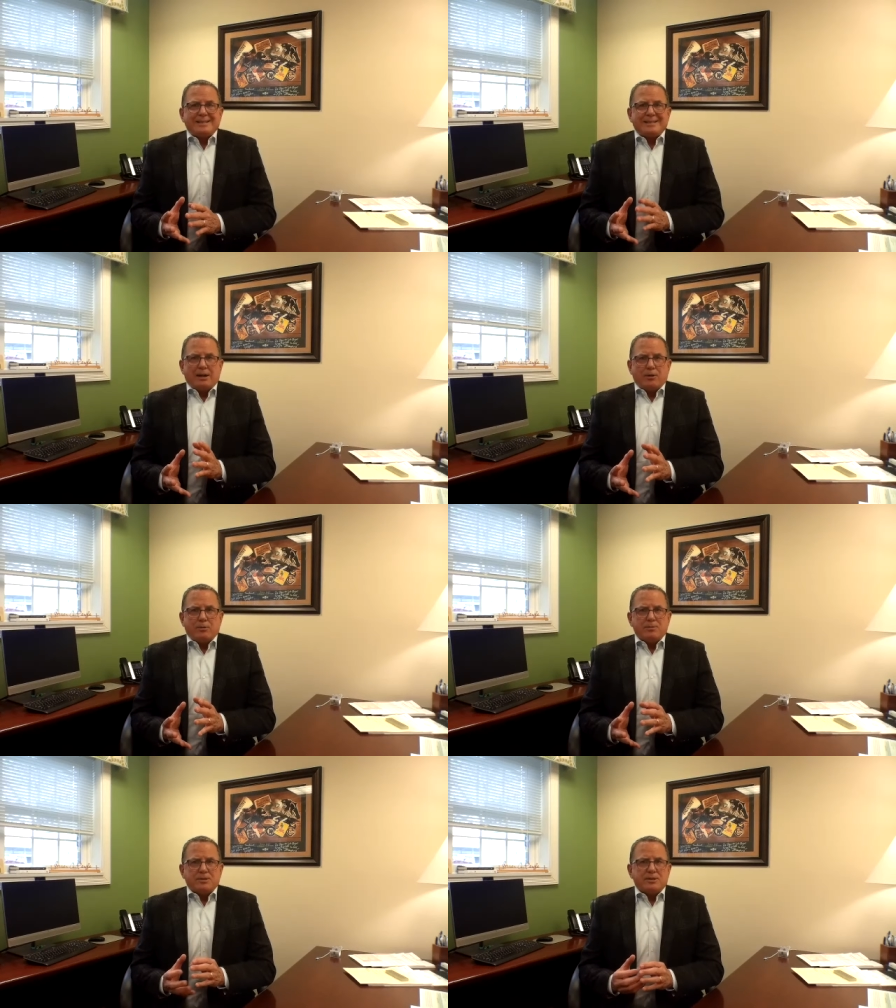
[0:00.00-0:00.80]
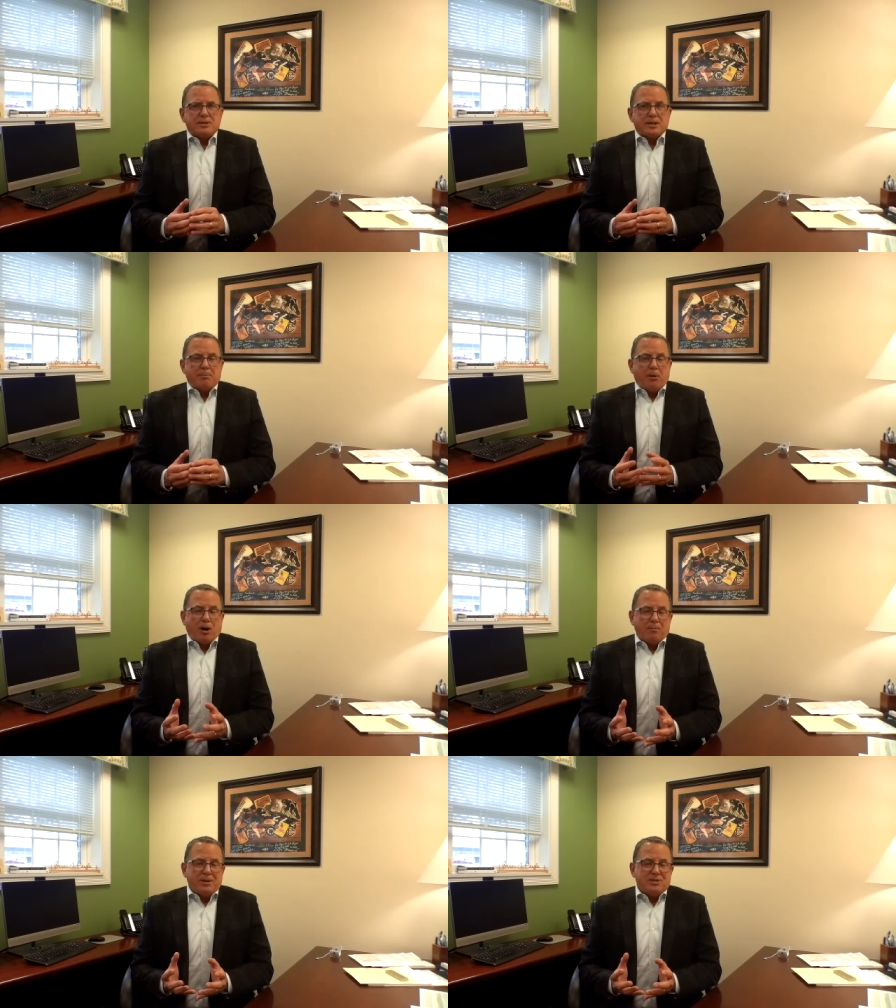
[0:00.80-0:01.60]
townhomes,
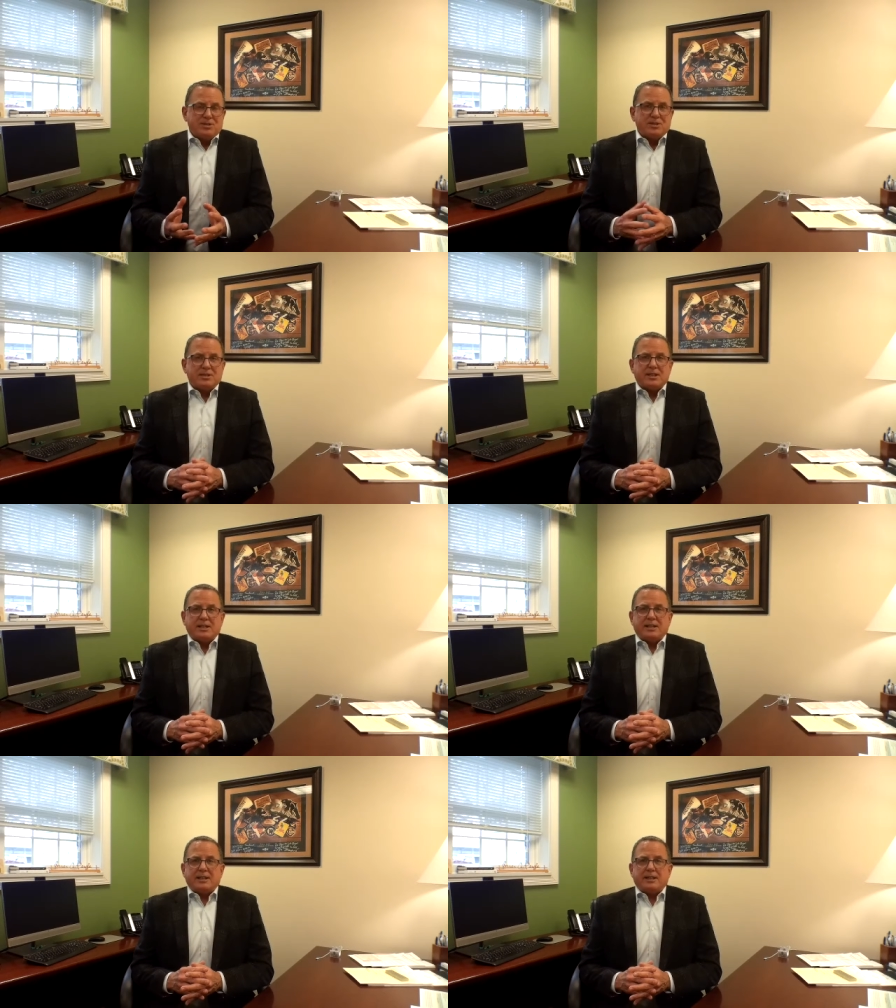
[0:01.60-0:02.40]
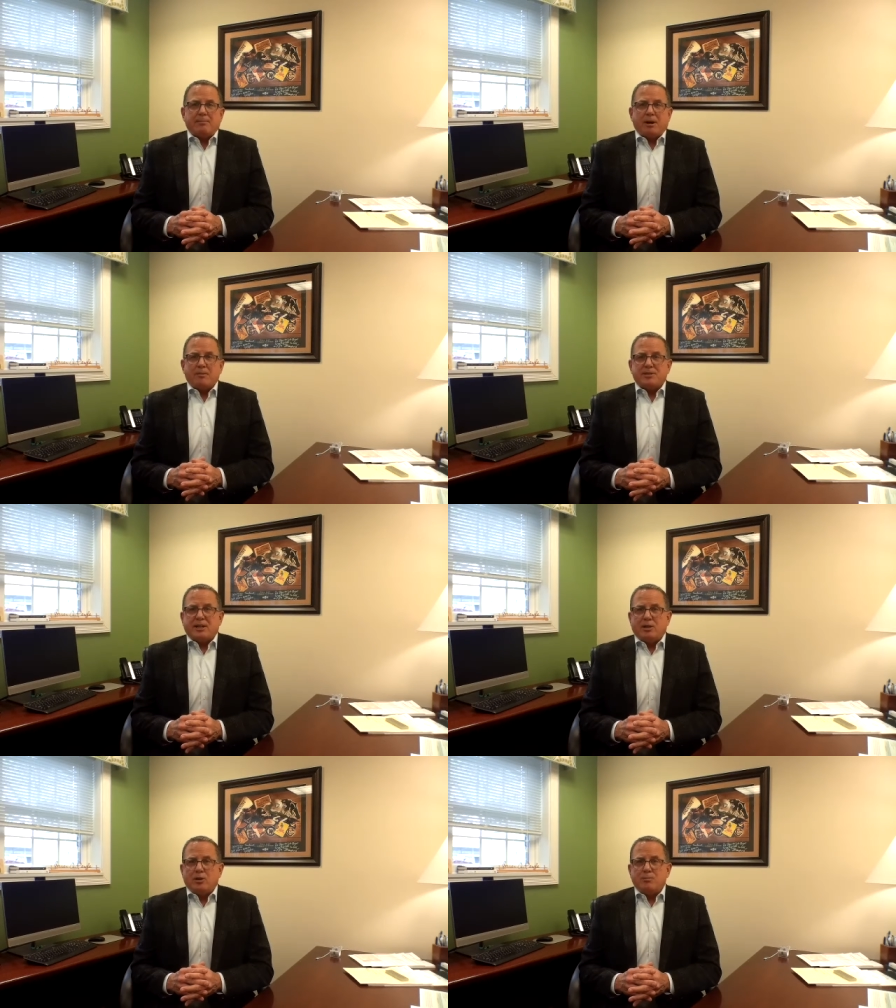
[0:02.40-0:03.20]
apartments,
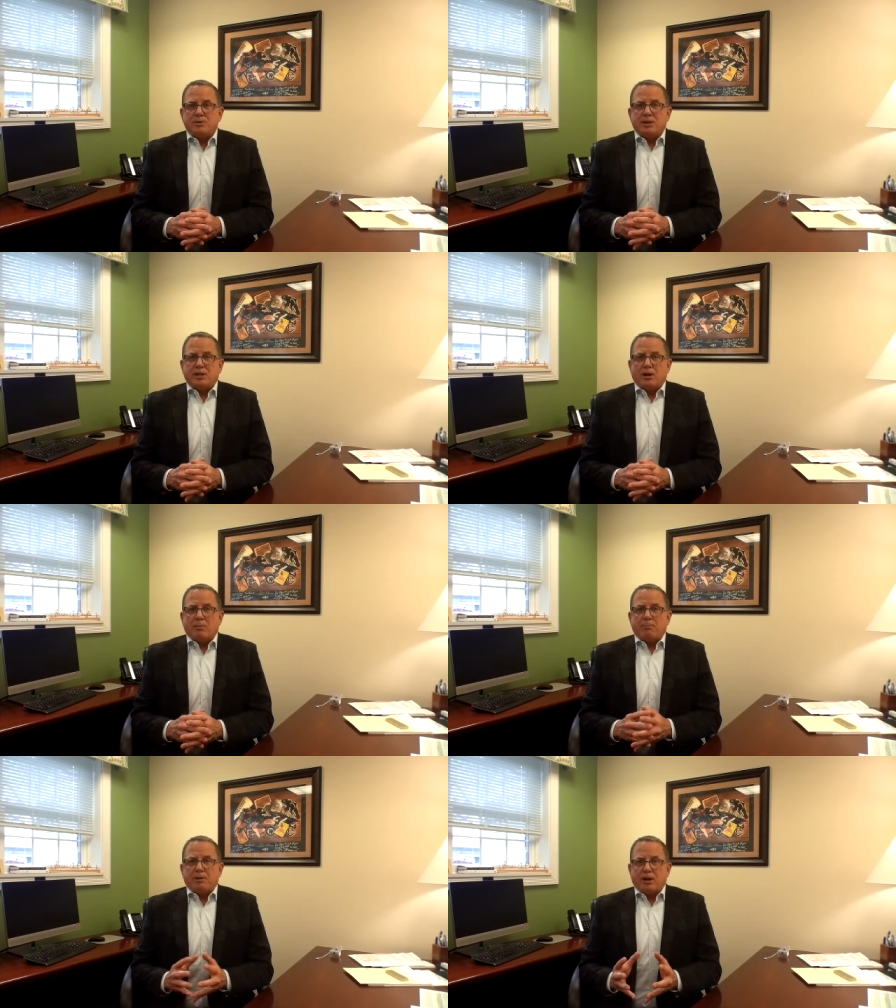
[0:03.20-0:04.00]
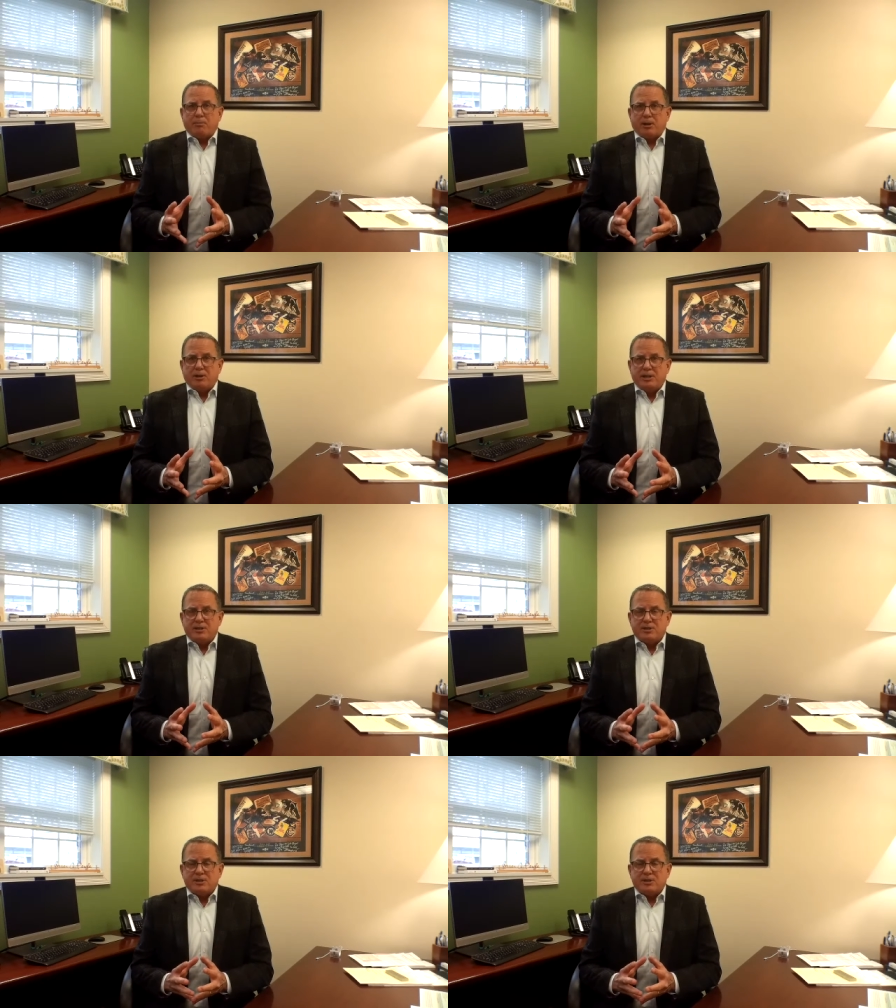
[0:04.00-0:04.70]
apartment-style homes in our bigger buildings,